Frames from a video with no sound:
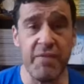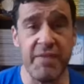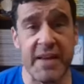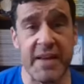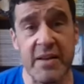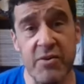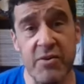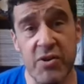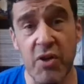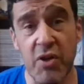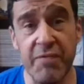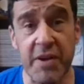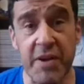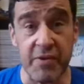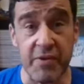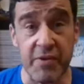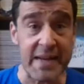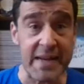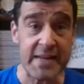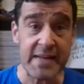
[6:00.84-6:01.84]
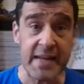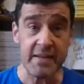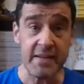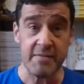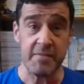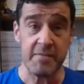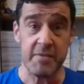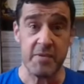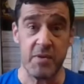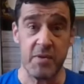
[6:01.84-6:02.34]
loving
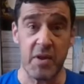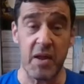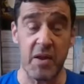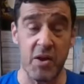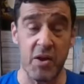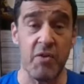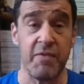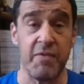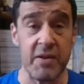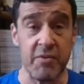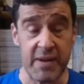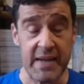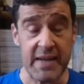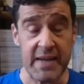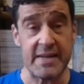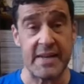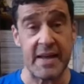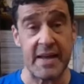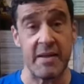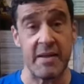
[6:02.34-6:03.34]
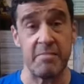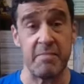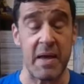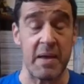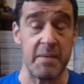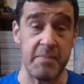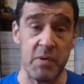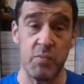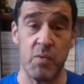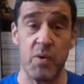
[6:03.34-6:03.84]
reading. Loving reading
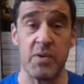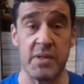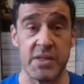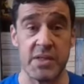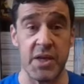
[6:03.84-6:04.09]
made me want